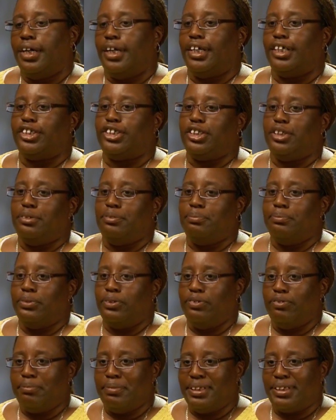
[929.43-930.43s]
and she
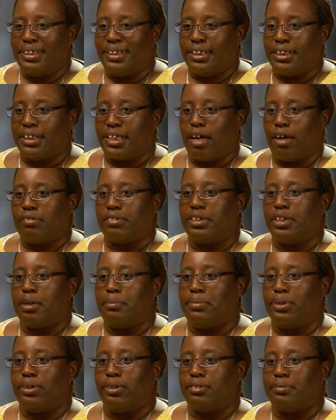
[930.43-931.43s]
moved me to the south
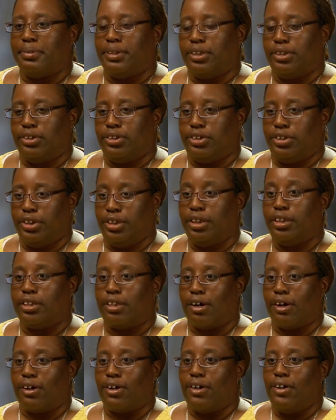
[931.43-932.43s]
suburbs because she
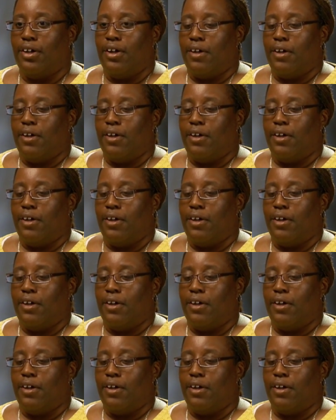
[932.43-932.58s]
thought